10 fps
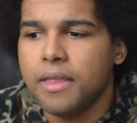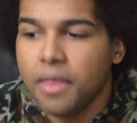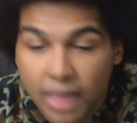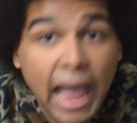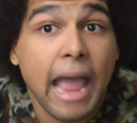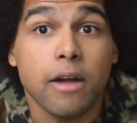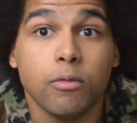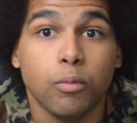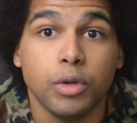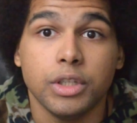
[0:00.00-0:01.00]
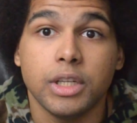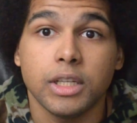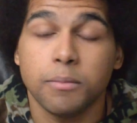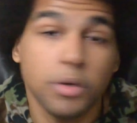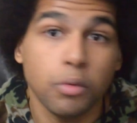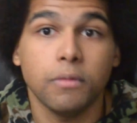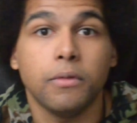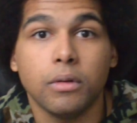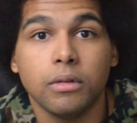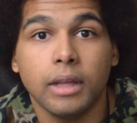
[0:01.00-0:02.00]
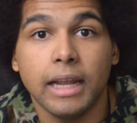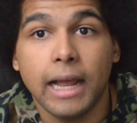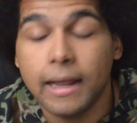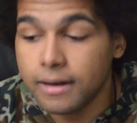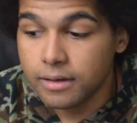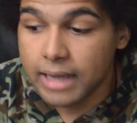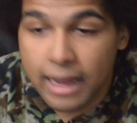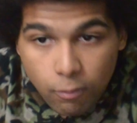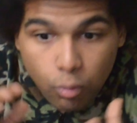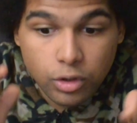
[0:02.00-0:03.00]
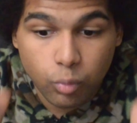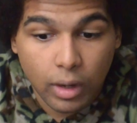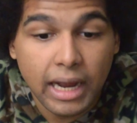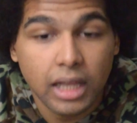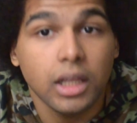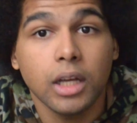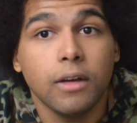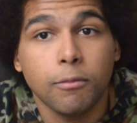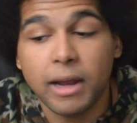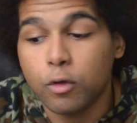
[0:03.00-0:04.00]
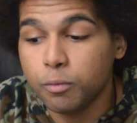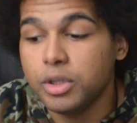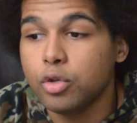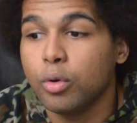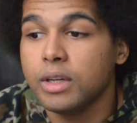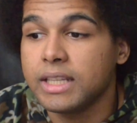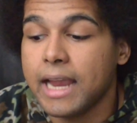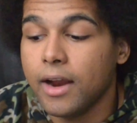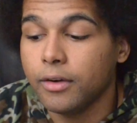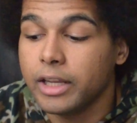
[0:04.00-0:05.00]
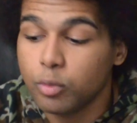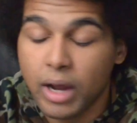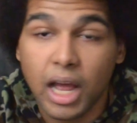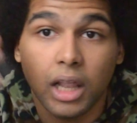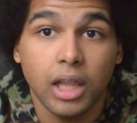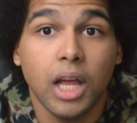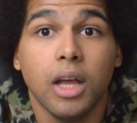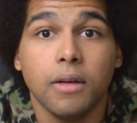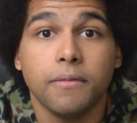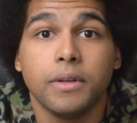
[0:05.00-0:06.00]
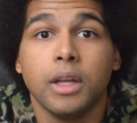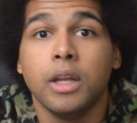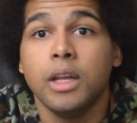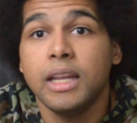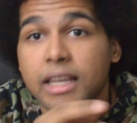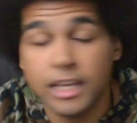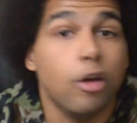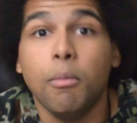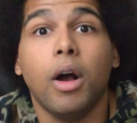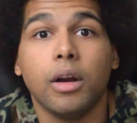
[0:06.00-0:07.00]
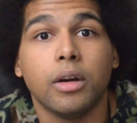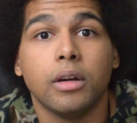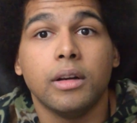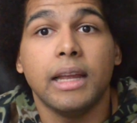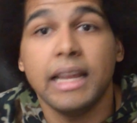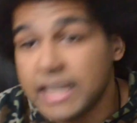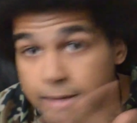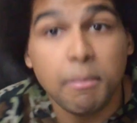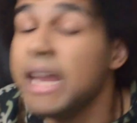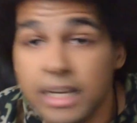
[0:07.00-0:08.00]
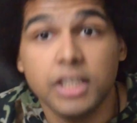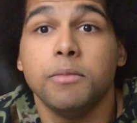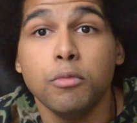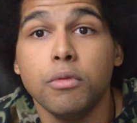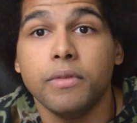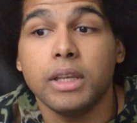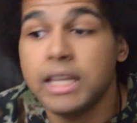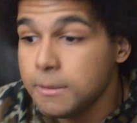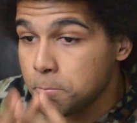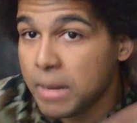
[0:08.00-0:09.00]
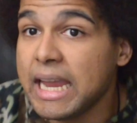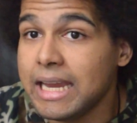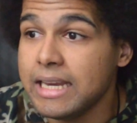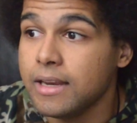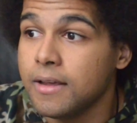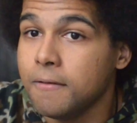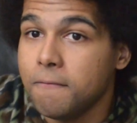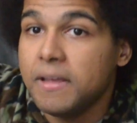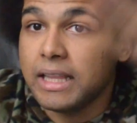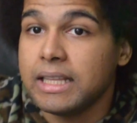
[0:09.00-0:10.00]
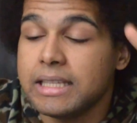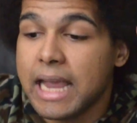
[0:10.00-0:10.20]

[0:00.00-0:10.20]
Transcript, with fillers: That was just beautiful. And I, that was why I love Michael B. Jordan's character. That's why I love Killmonger. And he made this movie. He made villains.